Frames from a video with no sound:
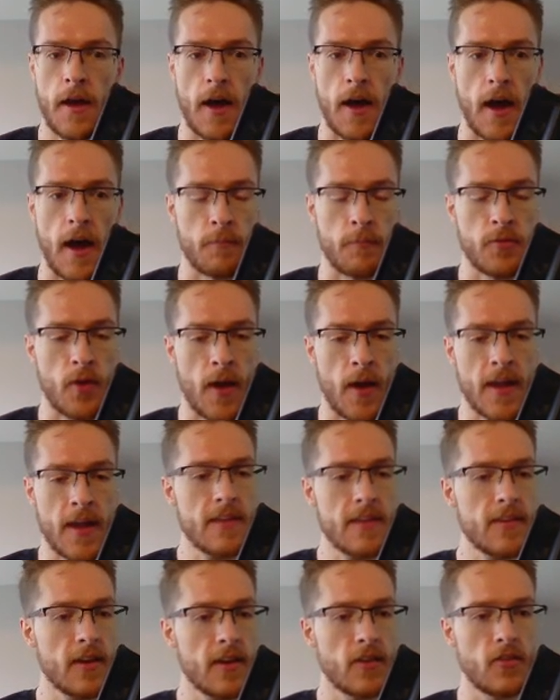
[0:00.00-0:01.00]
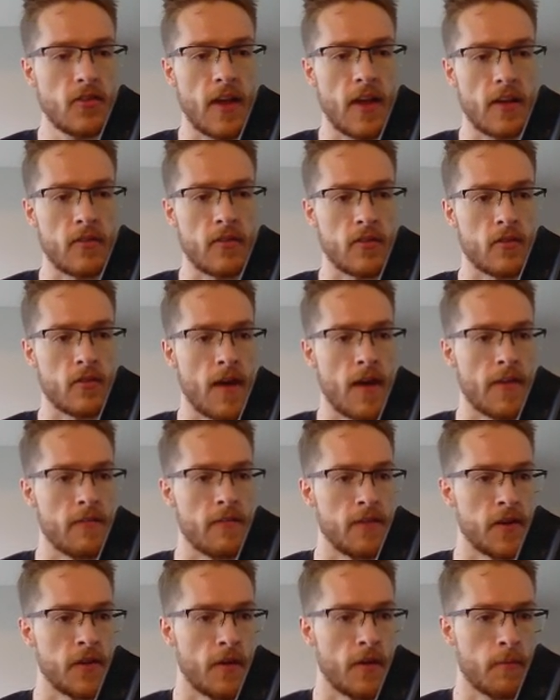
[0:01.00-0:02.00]
So I guess I could do that just around the
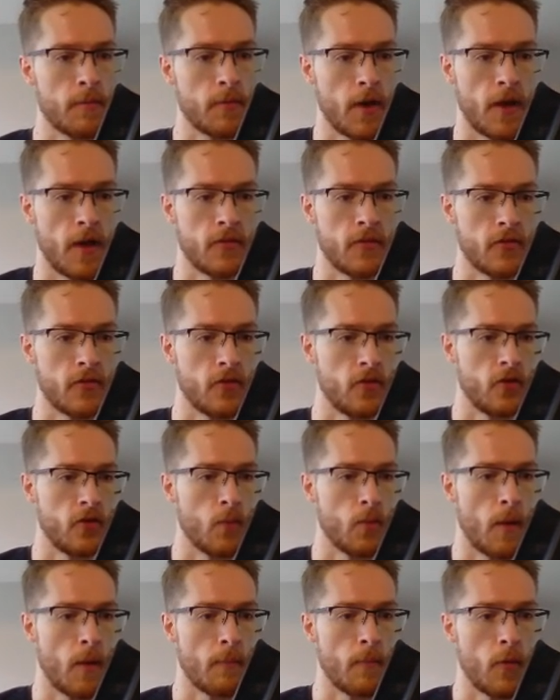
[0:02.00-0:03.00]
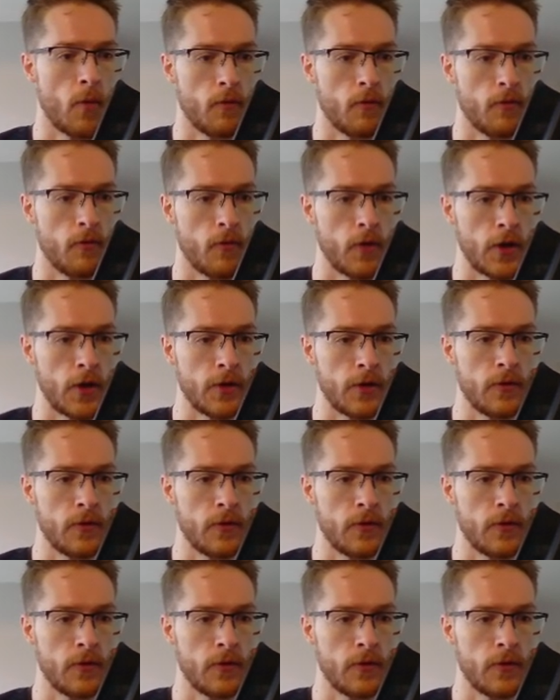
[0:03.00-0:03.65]
video up, guys, just to do one more for you.